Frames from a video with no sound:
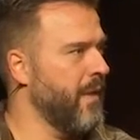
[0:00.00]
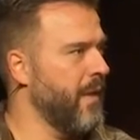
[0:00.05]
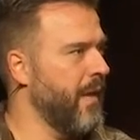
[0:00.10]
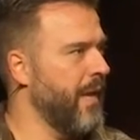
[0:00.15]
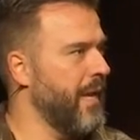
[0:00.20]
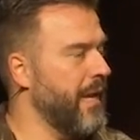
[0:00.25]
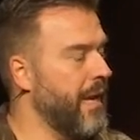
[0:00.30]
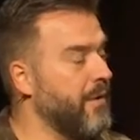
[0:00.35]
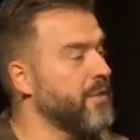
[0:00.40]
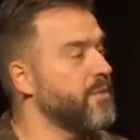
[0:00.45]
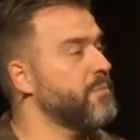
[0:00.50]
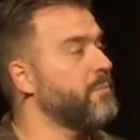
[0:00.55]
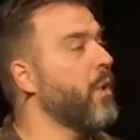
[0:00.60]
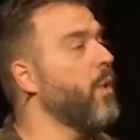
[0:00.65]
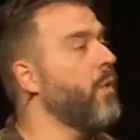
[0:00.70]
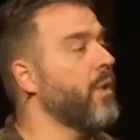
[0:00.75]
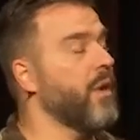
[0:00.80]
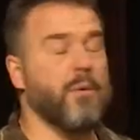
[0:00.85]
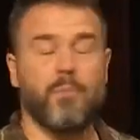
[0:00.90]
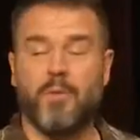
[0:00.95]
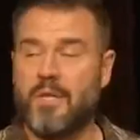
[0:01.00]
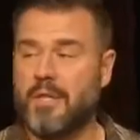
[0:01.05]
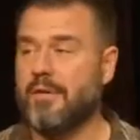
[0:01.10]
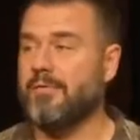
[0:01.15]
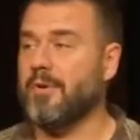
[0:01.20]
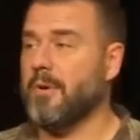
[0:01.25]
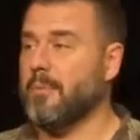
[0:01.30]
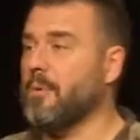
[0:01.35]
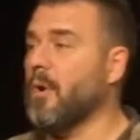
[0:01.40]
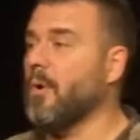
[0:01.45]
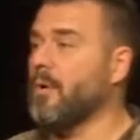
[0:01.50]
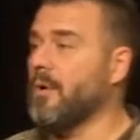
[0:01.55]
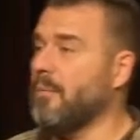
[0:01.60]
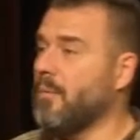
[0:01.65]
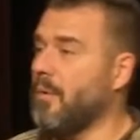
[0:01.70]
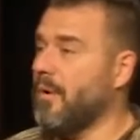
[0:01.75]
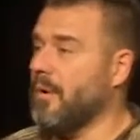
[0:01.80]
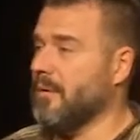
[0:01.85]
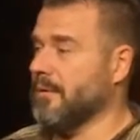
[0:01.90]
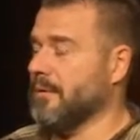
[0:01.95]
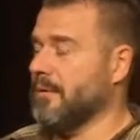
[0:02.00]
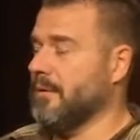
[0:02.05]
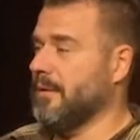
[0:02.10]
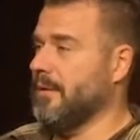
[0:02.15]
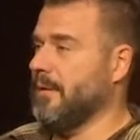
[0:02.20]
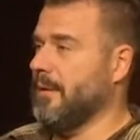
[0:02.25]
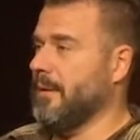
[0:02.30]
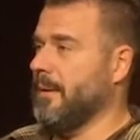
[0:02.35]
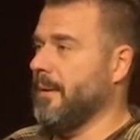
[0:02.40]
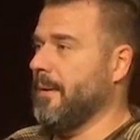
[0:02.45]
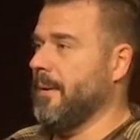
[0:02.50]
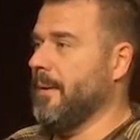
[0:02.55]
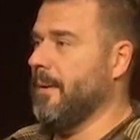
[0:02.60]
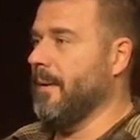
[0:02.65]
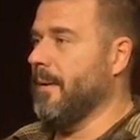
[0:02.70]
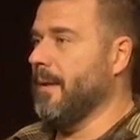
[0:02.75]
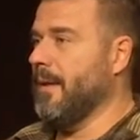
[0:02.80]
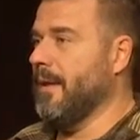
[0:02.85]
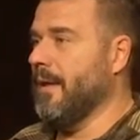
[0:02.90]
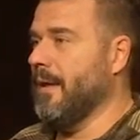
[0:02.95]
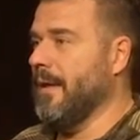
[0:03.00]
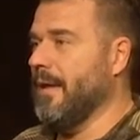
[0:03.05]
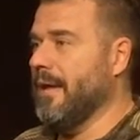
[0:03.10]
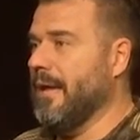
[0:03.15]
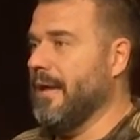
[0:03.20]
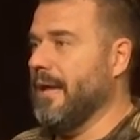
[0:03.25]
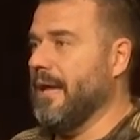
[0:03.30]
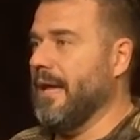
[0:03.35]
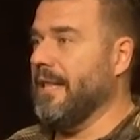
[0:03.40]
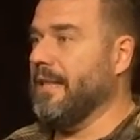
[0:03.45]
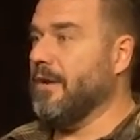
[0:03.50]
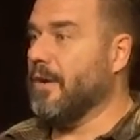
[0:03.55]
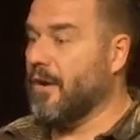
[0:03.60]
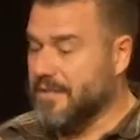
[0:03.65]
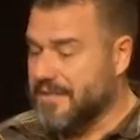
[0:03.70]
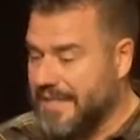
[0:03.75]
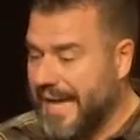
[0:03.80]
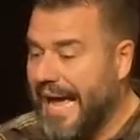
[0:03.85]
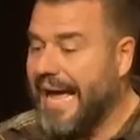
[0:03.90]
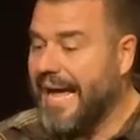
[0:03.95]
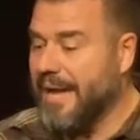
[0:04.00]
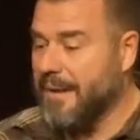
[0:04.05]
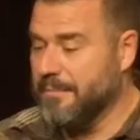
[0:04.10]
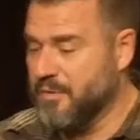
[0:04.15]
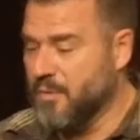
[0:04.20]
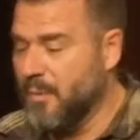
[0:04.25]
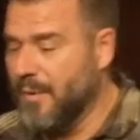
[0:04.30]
And now it's broken and we live in a broken world. And there are times